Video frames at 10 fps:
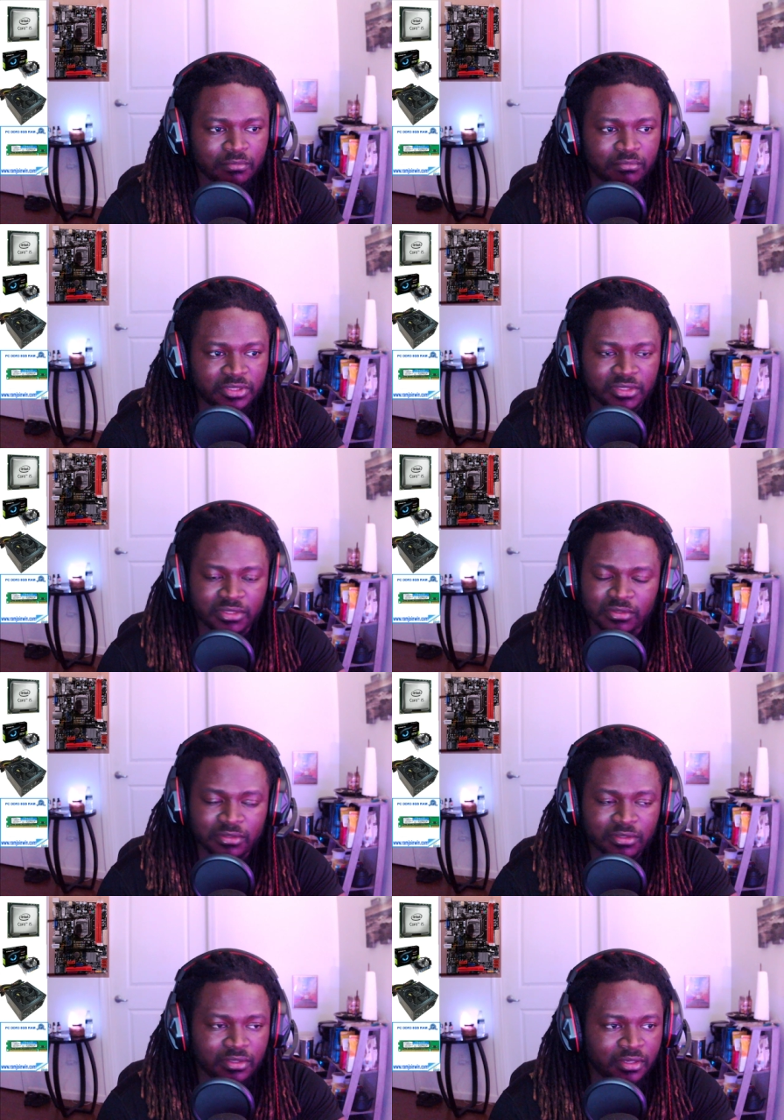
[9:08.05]
But
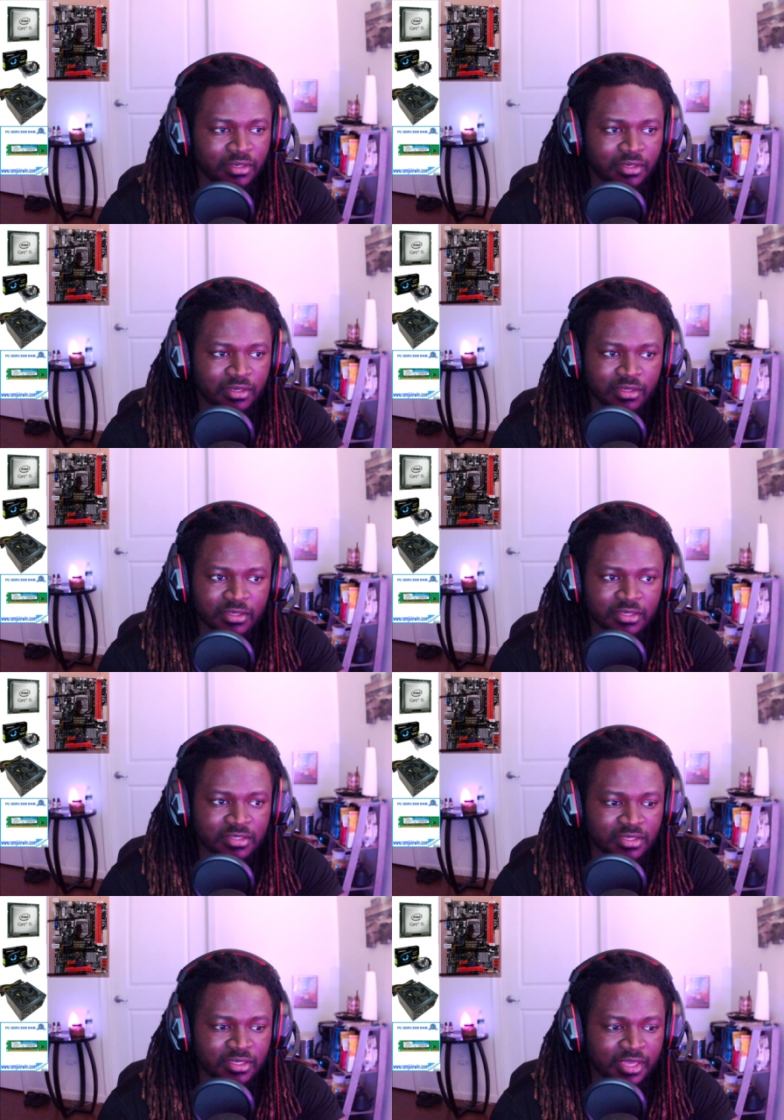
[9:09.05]
it,
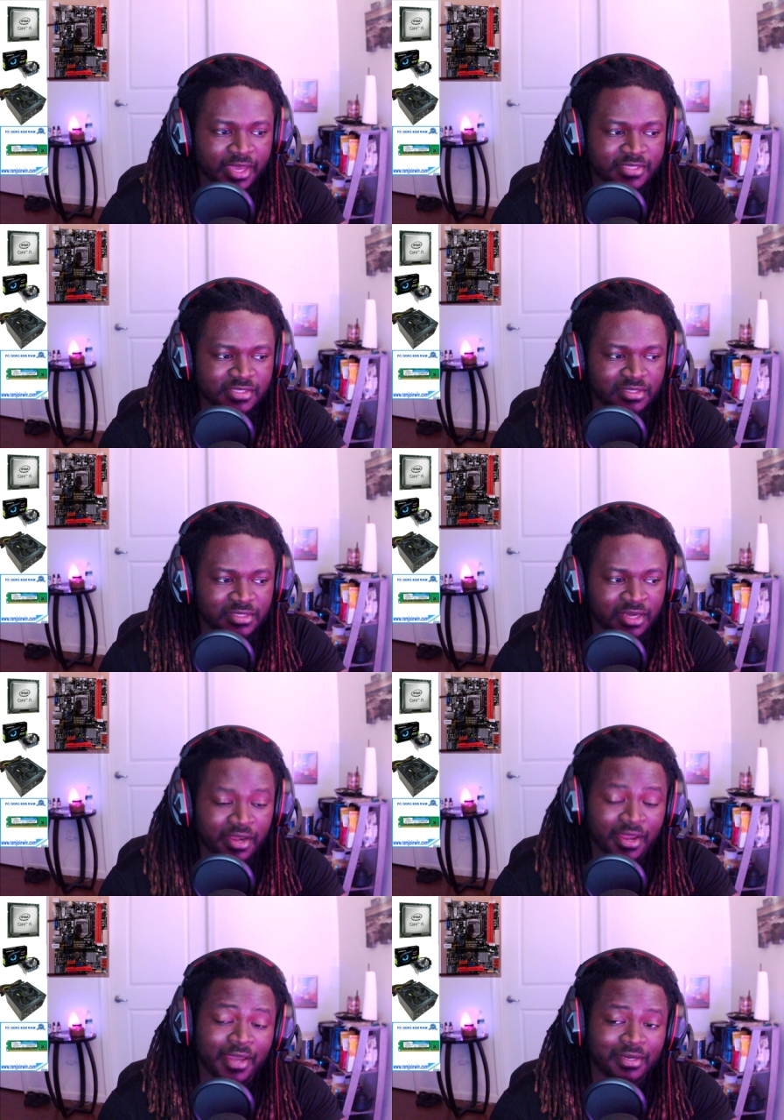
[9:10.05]
it hasn't
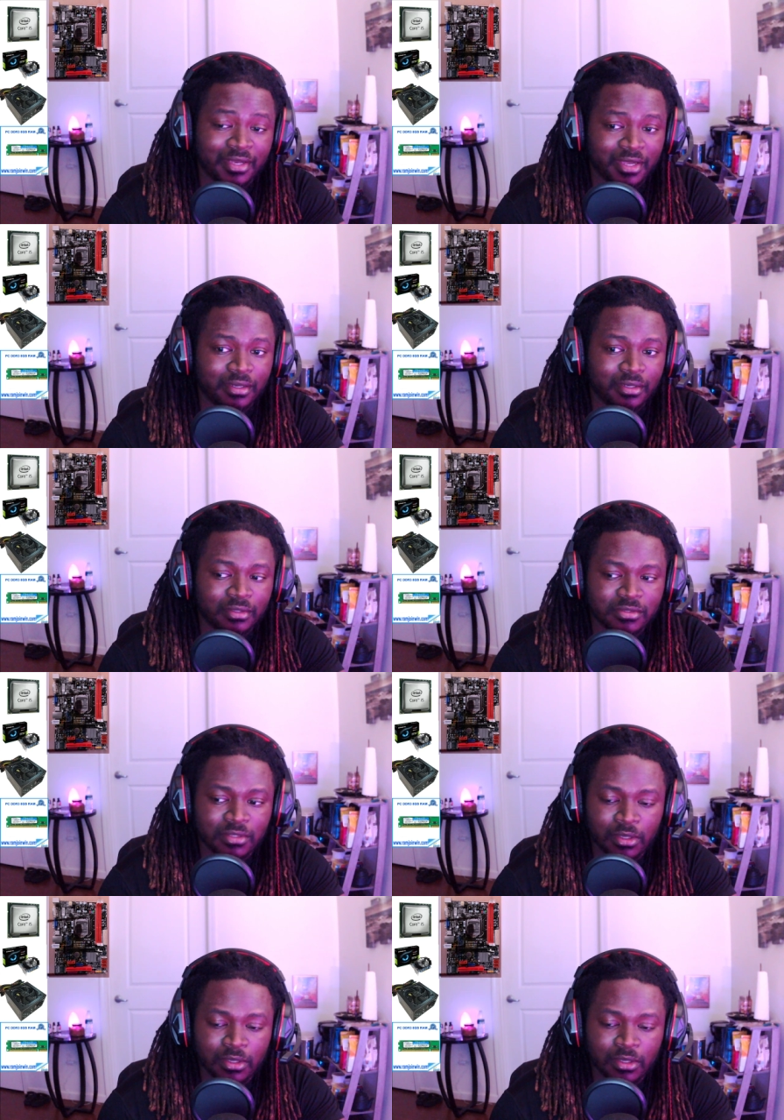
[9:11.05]
not lagged